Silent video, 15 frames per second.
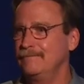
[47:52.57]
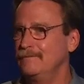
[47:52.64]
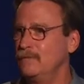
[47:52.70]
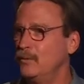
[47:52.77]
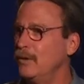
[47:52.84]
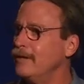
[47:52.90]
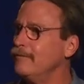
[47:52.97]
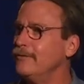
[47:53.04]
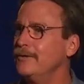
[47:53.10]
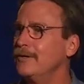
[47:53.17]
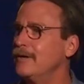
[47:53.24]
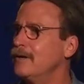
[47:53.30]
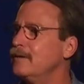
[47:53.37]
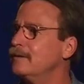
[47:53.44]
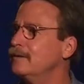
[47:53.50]
Wherever you
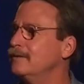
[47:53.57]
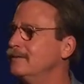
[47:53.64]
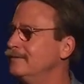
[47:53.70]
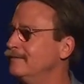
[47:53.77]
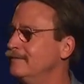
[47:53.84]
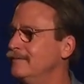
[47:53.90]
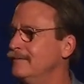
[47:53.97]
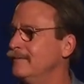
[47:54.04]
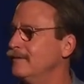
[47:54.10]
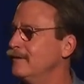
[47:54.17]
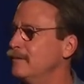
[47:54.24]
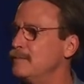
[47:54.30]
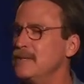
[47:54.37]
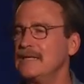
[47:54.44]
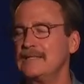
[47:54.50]
go,
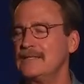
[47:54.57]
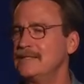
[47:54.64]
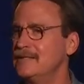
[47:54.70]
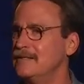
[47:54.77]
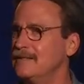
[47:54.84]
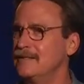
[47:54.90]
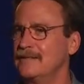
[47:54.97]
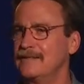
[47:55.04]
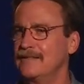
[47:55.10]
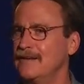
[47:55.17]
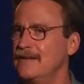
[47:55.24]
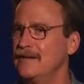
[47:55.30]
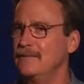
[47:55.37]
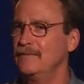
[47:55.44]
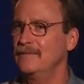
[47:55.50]
the message is the
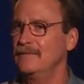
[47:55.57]
same.